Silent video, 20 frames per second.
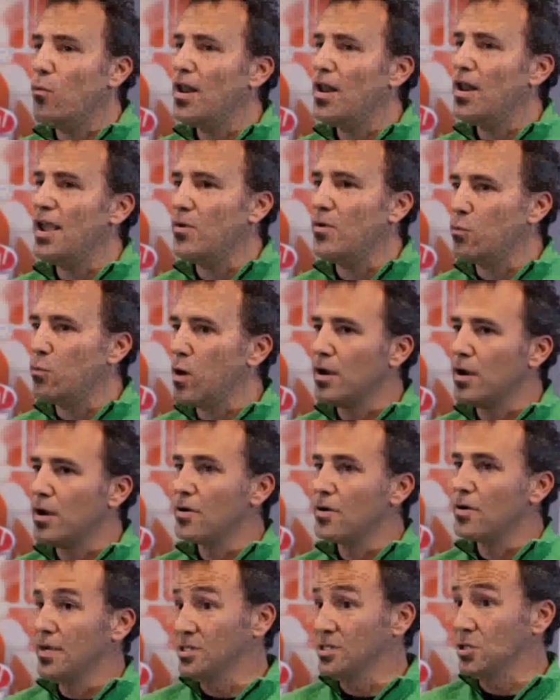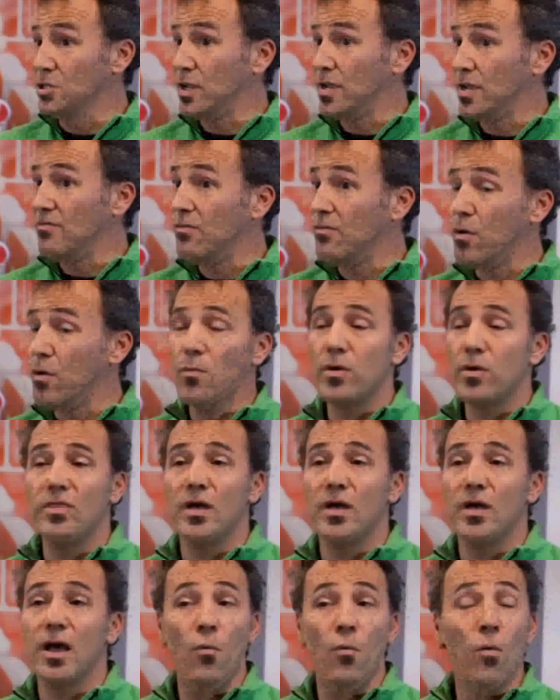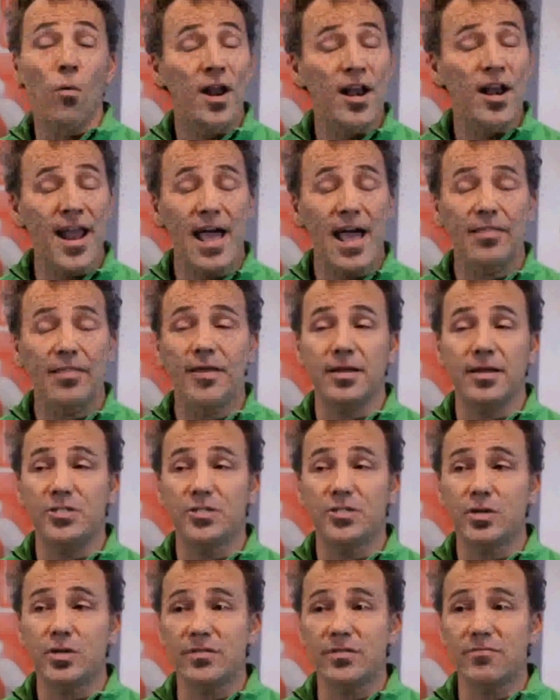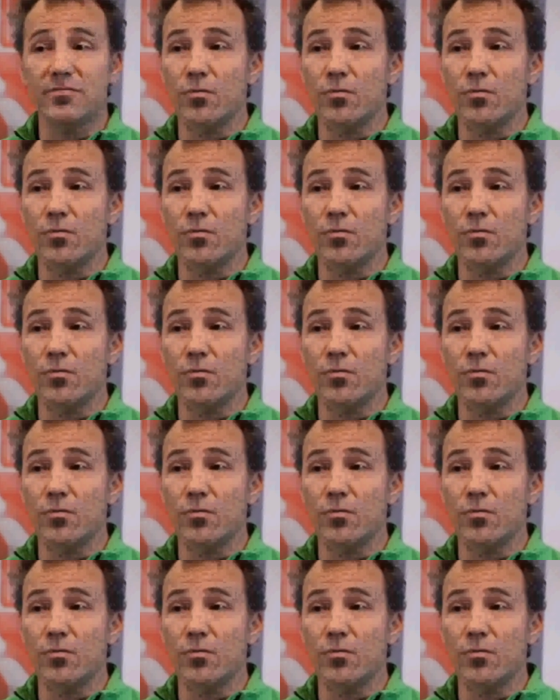what a runner is looking for, with what an athlete is looking